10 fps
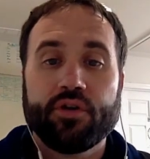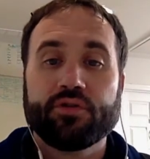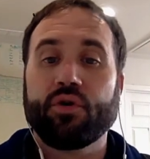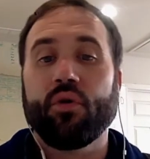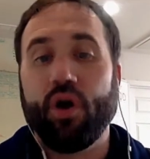
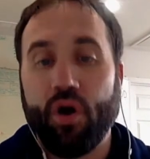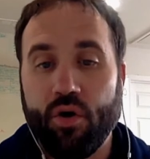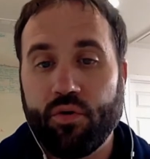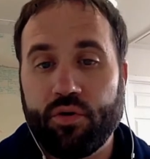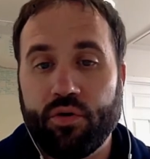So
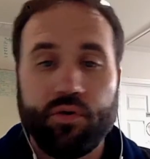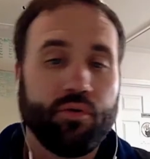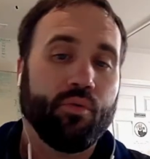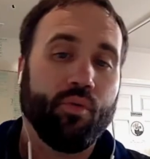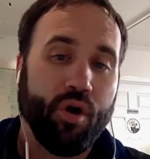oak,
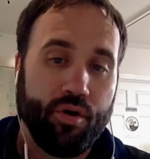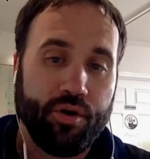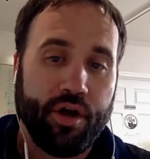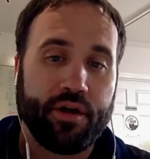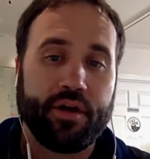
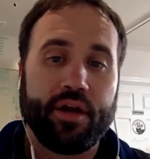walnut,